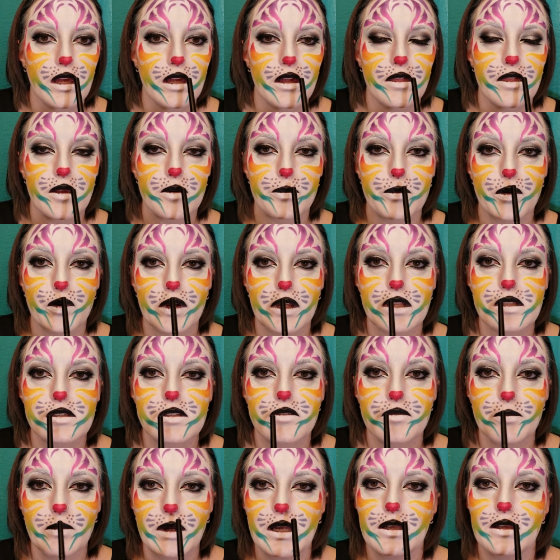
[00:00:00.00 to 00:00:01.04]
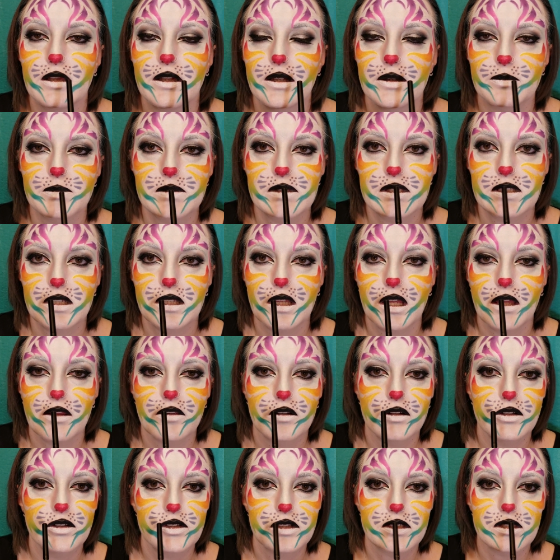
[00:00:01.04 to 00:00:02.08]
the points of my lips
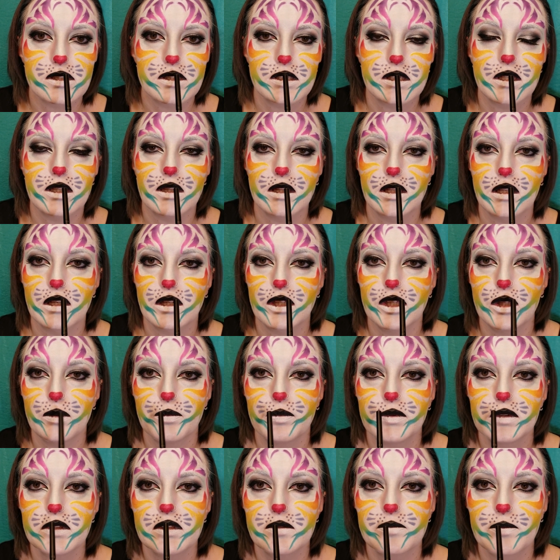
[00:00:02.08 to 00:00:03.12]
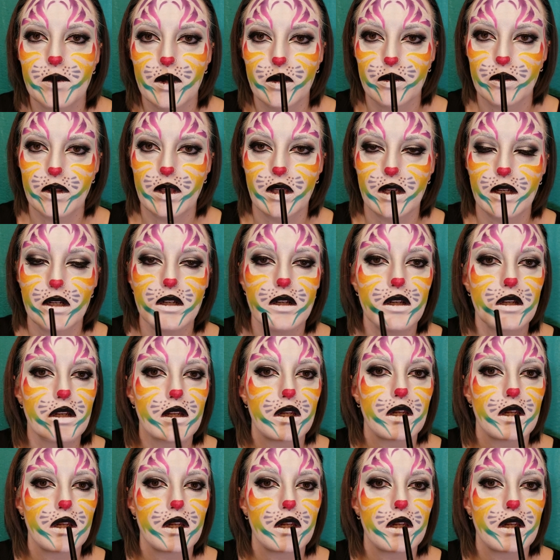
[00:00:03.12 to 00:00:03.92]
together, just in the Cupid's bow there.